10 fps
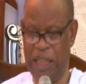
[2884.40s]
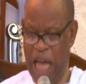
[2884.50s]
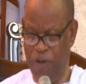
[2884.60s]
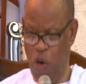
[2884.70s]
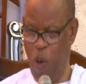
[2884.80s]

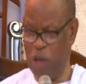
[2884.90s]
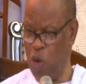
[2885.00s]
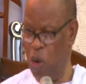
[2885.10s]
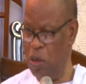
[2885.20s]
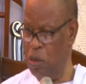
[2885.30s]
Devil want
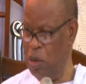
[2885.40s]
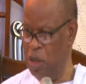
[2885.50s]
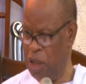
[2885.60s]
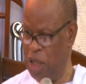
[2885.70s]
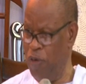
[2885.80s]

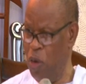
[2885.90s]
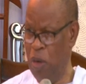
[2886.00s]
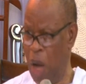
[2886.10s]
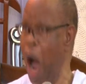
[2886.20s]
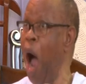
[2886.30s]
to deceive
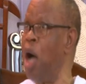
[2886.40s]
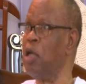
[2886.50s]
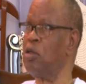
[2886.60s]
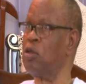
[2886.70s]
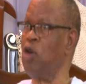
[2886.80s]
you.
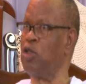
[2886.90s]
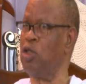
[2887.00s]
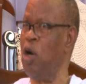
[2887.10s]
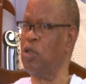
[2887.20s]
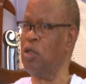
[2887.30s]
Ah,
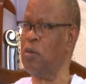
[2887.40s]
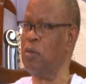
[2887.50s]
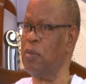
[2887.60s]
but not.